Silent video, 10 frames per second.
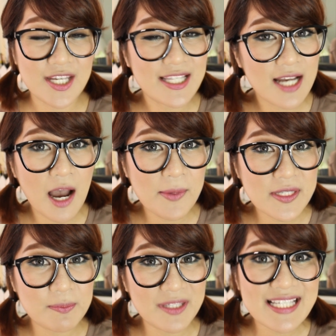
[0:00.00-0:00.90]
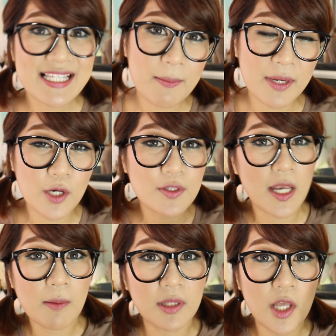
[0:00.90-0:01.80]
Jay Thomas, please let me know
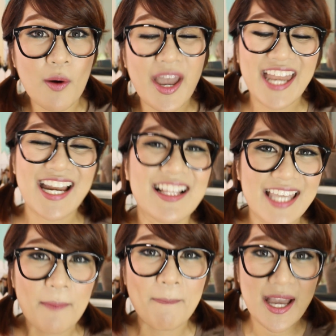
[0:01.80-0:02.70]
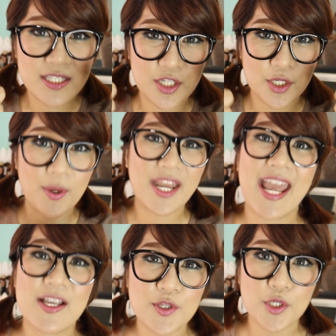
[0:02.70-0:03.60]
down below, and I'll get back to you and
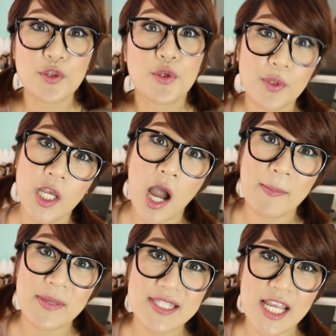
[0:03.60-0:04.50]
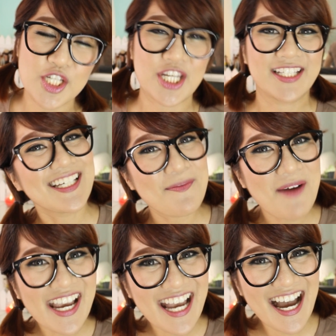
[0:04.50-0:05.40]
answer you through the comment section.
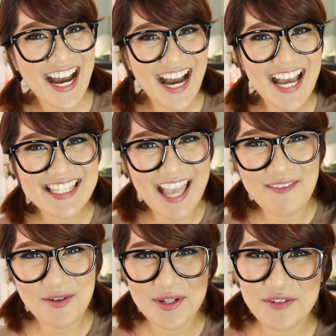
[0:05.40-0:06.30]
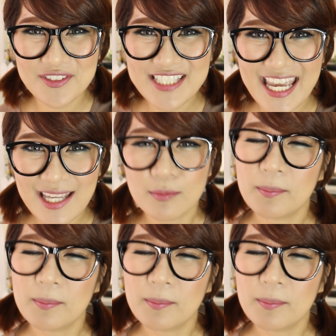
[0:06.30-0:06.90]
Goodbye, guys. Have a wonderful day.